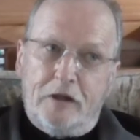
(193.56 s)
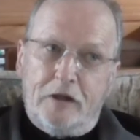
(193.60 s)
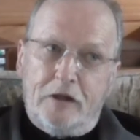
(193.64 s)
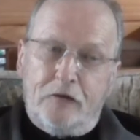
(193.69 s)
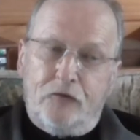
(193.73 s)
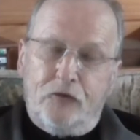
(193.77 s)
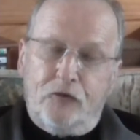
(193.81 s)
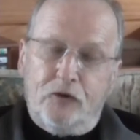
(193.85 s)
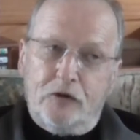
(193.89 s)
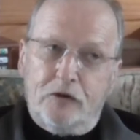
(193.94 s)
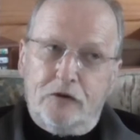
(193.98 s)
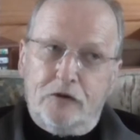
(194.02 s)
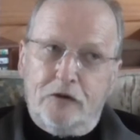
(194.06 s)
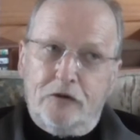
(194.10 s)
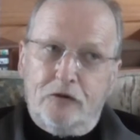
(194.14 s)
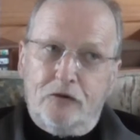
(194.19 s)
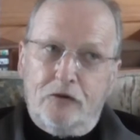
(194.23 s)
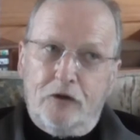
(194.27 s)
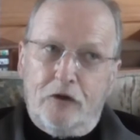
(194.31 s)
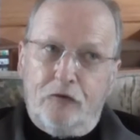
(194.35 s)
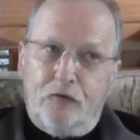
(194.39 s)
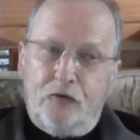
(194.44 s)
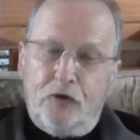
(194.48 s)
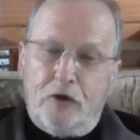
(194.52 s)
If
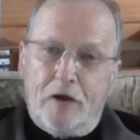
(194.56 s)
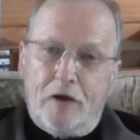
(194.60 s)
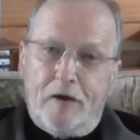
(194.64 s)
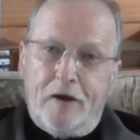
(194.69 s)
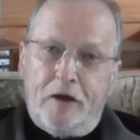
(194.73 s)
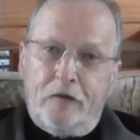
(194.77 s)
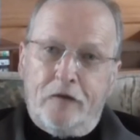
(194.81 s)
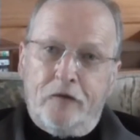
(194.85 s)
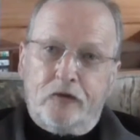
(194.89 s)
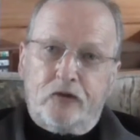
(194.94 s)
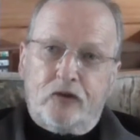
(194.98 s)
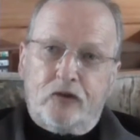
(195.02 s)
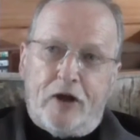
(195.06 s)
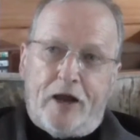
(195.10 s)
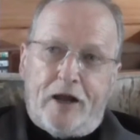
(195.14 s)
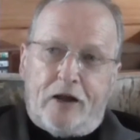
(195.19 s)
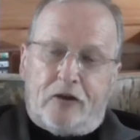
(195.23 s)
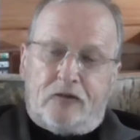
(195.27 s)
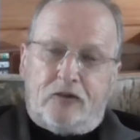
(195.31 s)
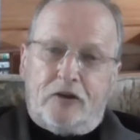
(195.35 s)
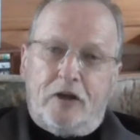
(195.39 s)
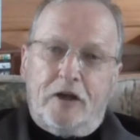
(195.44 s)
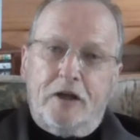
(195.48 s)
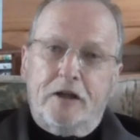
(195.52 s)
you go out on the
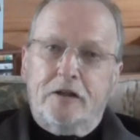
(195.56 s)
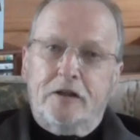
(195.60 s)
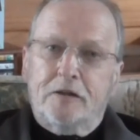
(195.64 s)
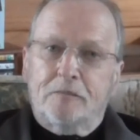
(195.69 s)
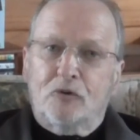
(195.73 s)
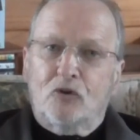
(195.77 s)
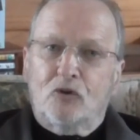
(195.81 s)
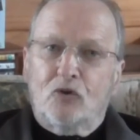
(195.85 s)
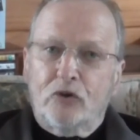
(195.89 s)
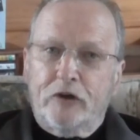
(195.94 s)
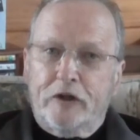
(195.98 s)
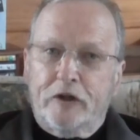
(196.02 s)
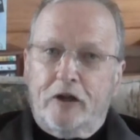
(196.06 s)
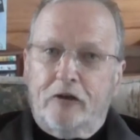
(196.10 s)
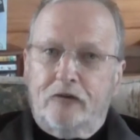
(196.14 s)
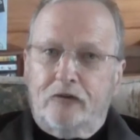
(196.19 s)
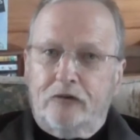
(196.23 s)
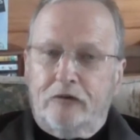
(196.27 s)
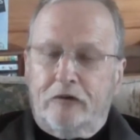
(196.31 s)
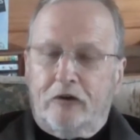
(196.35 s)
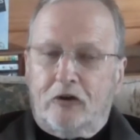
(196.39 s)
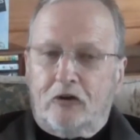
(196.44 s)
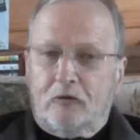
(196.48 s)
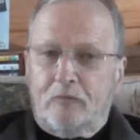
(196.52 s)
track, say the morning
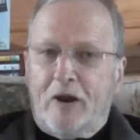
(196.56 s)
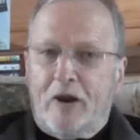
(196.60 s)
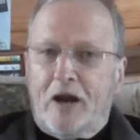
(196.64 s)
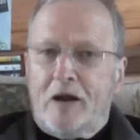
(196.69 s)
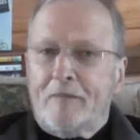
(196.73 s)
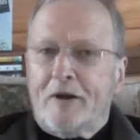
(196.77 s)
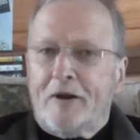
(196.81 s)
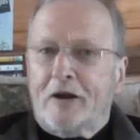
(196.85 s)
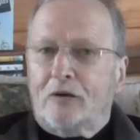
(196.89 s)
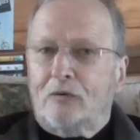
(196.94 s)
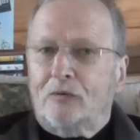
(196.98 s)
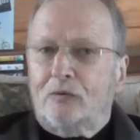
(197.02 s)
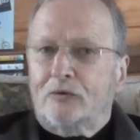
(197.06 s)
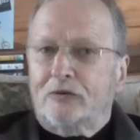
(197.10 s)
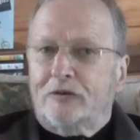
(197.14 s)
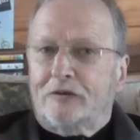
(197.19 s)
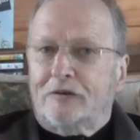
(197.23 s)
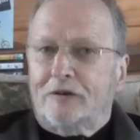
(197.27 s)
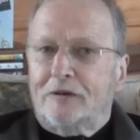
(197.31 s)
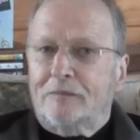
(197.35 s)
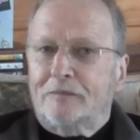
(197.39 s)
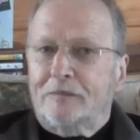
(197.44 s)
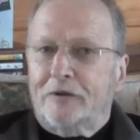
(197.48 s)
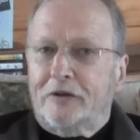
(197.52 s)
is your experimental
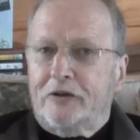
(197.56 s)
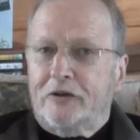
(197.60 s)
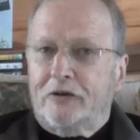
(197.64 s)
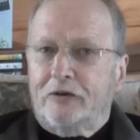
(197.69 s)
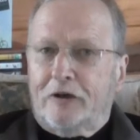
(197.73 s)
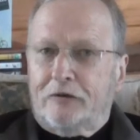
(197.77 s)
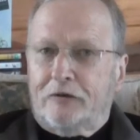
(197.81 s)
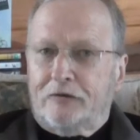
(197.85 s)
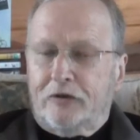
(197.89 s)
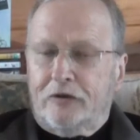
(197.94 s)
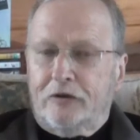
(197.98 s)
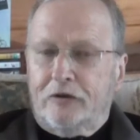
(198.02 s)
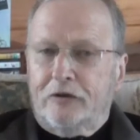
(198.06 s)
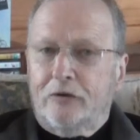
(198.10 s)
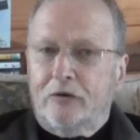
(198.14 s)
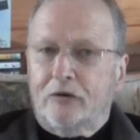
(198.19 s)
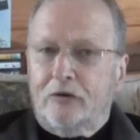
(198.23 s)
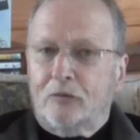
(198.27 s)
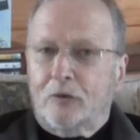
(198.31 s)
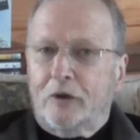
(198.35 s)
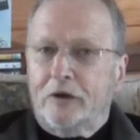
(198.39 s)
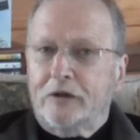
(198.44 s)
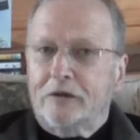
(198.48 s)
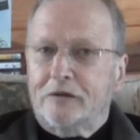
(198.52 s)
time and your afternoon
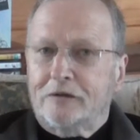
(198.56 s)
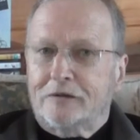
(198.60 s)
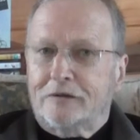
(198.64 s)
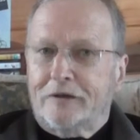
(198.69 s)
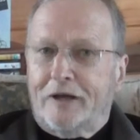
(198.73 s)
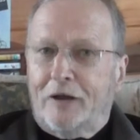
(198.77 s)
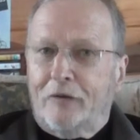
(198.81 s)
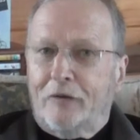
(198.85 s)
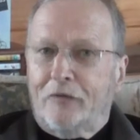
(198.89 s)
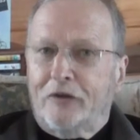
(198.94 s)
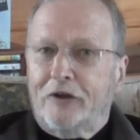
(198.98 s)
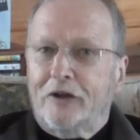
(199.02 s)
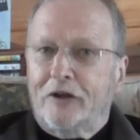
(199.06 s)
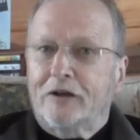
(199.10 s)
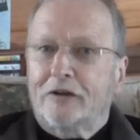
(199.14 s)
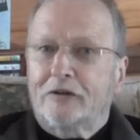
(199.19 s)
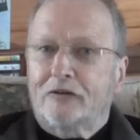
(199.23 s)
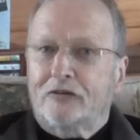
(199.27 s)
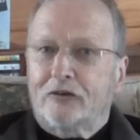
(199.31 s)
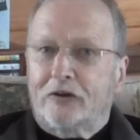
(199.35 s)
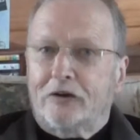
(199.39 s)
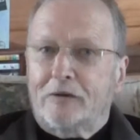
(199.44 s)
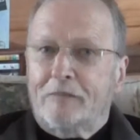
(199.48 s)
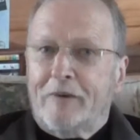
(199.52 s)
is when you're out there
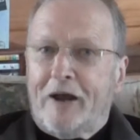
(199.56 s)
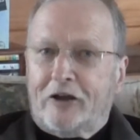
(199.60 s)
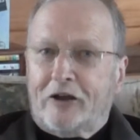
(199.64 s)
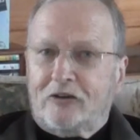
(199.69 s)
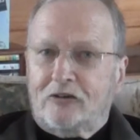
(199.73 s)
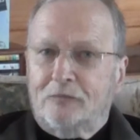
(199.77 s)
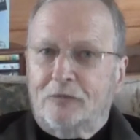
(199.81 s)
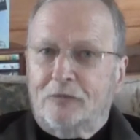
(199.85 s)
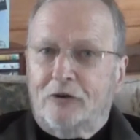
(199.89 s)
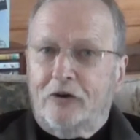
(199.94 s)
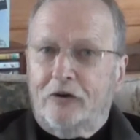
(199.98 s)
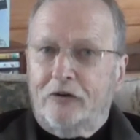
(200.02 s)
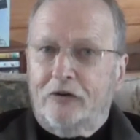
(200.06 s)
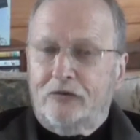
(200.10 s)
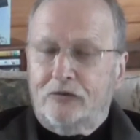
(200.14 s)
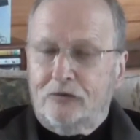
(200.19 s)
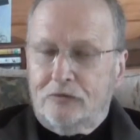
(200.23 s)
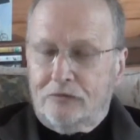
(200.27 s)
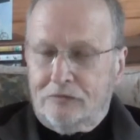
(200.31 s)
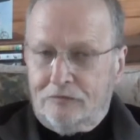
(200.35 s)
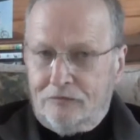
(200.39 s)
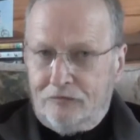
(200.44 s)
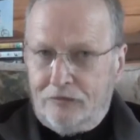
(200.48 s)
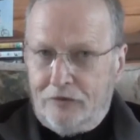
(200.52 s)
trying to maximise
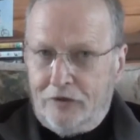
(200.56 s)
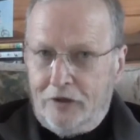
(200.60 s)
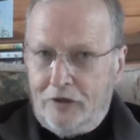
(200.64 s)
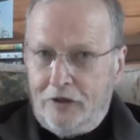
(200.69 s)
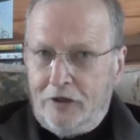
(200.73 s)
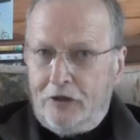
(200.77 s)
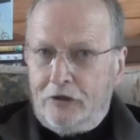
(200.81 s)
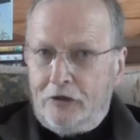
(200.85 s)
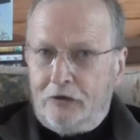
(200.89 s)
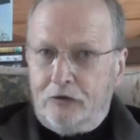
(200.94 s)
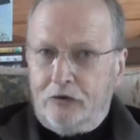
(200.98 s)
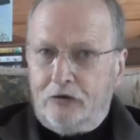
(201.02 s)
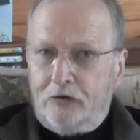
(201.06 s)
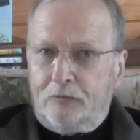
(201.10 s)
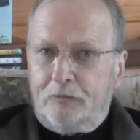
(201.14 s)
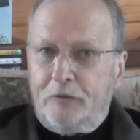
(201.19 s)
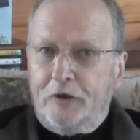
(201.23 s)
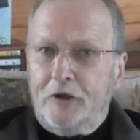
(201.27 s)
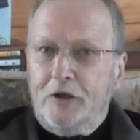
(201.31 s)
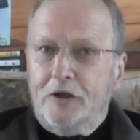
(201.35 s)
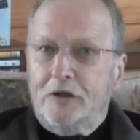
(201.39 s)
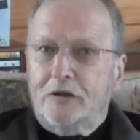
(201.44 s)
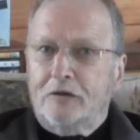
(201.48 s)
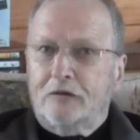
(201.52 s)
your
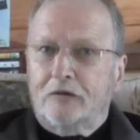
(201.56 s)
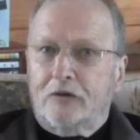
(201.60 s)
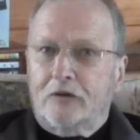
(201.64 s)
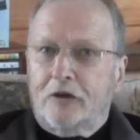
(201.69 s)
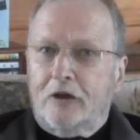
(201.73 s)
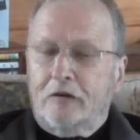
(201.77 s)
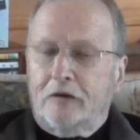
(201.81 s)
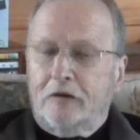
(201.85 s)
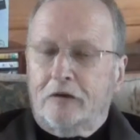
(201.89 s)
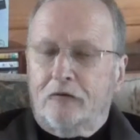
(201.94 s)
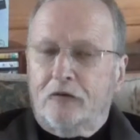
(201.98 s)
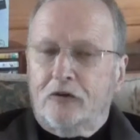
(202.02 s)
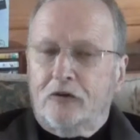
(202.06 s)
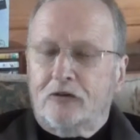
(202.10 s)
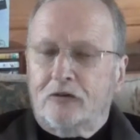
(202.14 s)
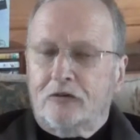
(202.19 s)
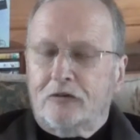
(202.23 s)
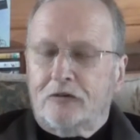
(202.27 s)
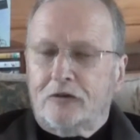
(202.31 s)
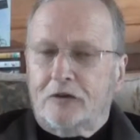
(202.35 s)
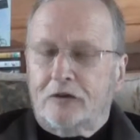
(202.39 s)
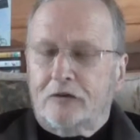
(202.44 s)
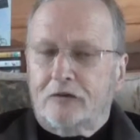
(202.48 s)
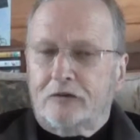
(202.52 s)
speed and
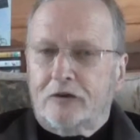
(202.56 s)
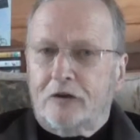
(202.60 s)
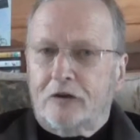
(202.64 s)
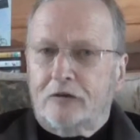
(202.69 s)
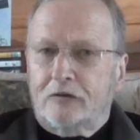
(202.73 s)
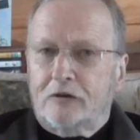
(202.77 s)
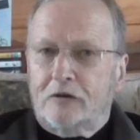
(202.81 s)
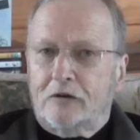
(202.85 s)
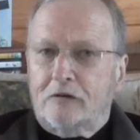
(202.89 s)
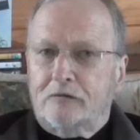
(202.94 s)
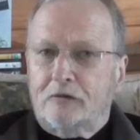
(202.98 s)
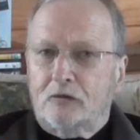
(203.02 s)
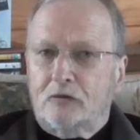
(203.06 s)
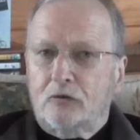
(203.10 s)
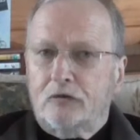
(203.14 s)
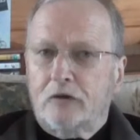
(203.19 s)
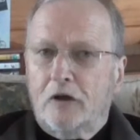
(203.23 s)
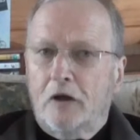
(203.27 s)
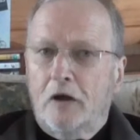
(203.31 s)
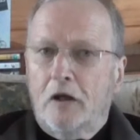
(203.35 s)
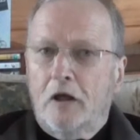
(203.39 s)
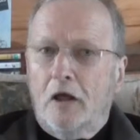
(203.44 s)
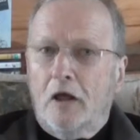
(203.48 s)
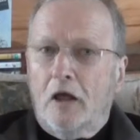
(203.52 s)
efficiency and so
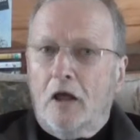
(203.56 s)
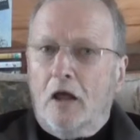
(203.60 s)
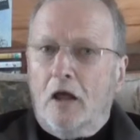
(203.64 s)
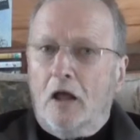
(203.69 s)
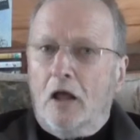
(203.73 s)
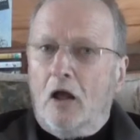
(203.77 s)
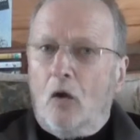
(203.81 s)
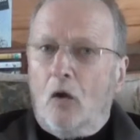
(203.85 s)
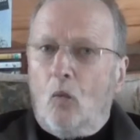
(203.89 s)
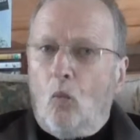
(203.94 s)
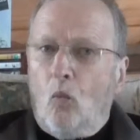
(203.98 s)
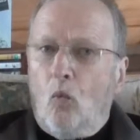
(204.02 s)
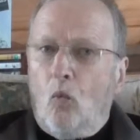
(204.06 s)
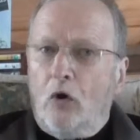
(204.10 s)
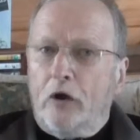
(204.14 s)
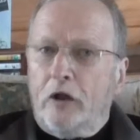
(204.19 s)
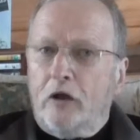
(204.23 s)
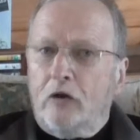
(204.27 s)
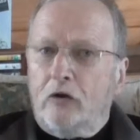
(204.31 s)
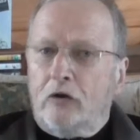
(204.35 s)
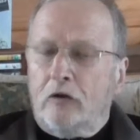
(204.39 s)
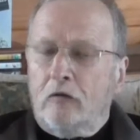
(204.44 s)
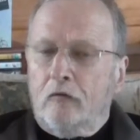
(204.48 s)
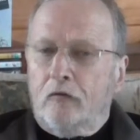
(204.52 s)
forth, what
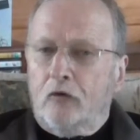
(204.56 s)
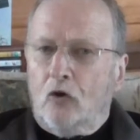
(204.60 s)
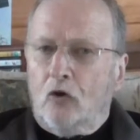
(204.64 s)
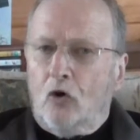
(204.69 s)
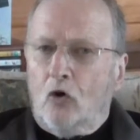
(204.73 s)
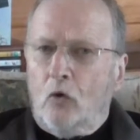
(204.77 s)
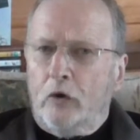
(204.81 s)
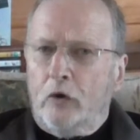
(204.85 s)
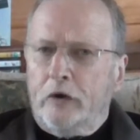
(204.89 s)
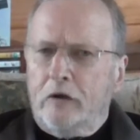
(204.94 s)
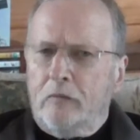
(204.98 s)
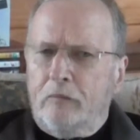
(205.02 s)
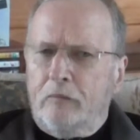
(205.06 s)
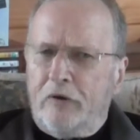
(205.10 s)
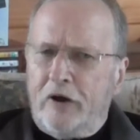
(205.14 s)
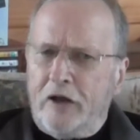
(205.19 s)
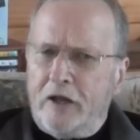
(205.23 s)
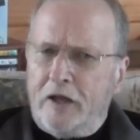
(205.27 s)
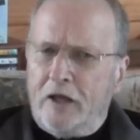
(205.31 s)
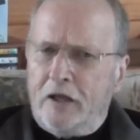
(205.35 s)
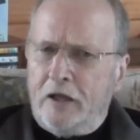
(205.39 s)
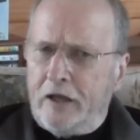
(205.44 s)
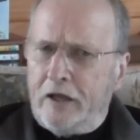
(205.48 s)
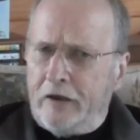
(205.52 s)
you're looking for when you're
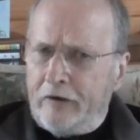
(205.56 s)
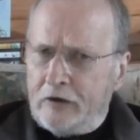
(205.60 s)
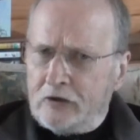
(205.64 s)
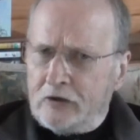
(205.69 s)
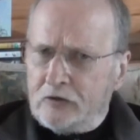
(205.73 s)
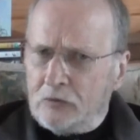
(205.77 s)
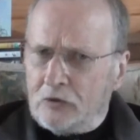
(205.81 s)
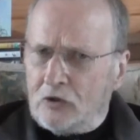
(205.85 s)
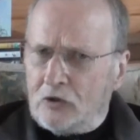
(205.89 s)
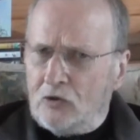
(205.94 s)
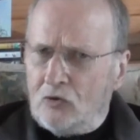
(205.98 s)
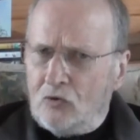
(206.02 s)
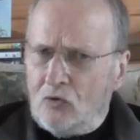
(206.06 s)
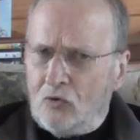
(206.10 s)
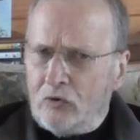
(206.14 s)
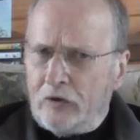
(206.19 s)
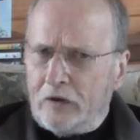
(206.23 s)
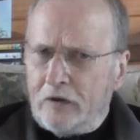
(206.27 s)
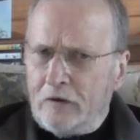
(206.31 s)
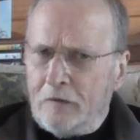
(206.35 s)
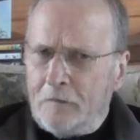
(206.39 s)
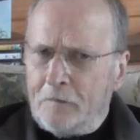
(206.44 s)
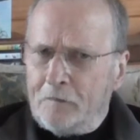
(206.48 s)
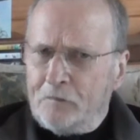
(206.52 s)
braking going into a
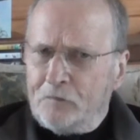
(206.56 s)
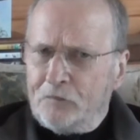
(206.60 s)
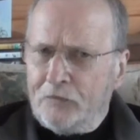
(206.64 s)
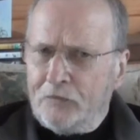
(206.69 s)
corner